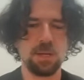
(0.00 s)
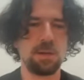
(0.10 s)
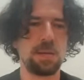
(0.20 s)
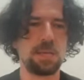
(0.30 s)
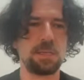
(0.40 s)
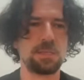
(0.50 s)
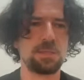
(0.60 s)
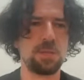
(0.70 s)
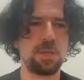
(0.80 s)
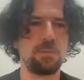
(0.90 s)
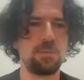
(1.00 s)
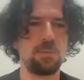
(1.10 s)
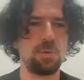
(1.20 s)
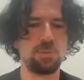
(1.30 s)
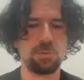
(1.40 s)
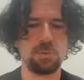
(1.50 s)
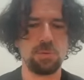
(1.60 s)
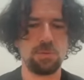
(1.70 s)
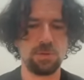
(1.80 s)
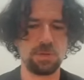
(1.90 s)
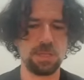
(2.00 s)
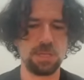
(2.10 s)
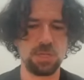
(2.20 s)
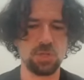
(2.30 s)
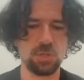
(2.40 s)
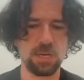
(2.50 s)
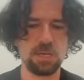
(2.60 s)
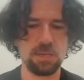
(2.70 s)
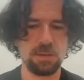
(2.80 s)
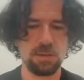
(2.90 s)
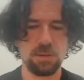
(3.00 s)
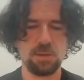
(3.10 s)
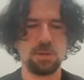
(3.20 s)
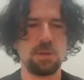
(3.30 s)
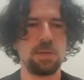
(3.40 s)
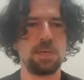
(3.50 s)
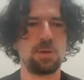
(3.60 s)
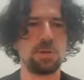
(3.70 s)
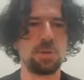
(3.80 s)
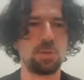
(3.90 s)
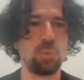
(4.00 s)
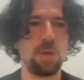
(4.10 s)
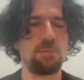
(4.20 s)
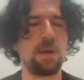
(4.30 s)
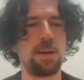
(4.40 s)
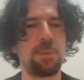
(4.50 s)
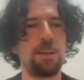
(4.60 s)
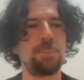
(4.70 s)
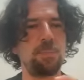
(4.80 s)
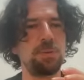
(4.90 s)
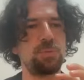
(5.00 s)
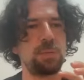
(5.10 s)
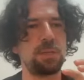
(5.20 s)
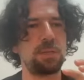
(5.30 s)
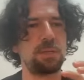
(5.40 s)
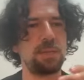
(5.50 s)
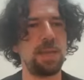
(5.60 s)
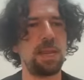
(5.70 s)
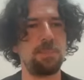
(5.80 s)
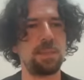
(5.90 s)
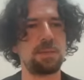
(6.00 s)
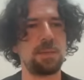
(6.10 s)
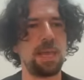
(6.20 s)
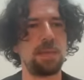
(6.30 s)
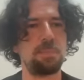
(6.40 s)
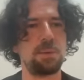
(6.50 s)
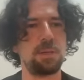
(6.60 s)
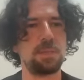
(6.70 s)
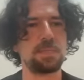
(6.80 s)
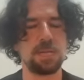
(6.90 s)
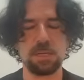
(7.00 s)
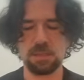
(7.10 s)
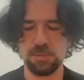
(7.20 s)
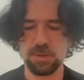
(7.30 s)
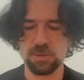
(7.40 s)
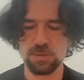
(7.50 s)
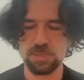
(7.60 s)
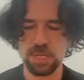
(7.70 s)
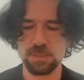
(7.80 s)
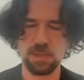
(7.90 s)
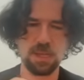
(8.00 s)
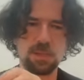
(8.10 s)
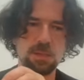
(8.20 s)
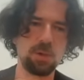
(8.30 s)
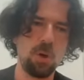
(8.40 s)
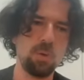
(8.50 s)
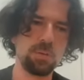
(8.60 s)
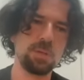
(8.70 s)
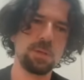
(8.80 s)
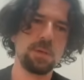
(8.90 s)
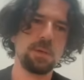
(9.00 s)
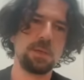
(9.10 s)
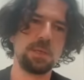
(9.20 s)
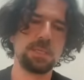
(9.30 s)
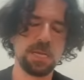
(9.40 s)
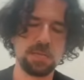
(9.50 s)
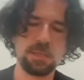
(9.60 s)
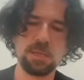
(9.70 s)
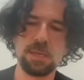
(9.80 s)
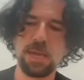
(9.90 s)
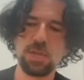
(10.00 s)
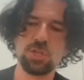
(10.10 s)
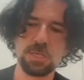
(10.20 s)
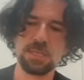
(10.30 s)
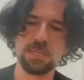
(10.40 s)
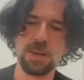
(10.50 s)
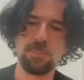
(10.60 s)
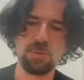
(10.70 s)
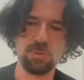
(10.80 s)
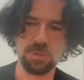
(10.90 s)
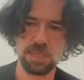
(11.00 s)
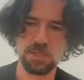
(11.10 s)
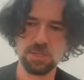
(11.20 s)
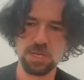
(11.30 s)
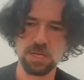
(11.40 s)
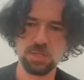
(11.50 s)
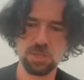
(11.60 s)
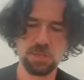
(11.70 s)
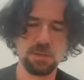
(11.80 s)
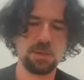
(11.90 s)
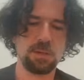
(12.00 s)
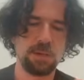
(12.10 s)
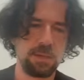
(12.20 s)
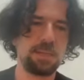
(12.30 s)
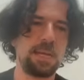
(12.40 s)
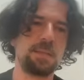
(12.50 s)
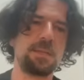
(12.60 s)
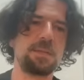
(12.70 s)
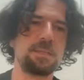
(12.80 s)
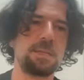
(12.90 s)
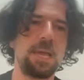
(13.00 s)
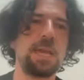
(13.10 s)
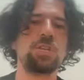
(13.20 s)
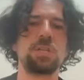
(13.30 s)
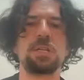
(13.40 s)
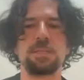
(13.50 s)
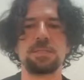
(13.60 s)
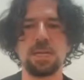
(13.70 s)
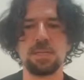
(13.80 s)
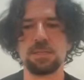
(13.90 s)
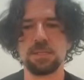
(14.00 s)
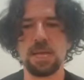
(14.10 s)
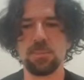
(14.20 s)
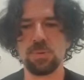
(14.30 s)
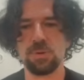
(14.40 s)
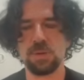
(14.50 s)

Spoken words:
radix tree view for the dictionary in order to have a map between the element name inside the vector set and the node inside the HNSW data structure, and then there is the HNSW.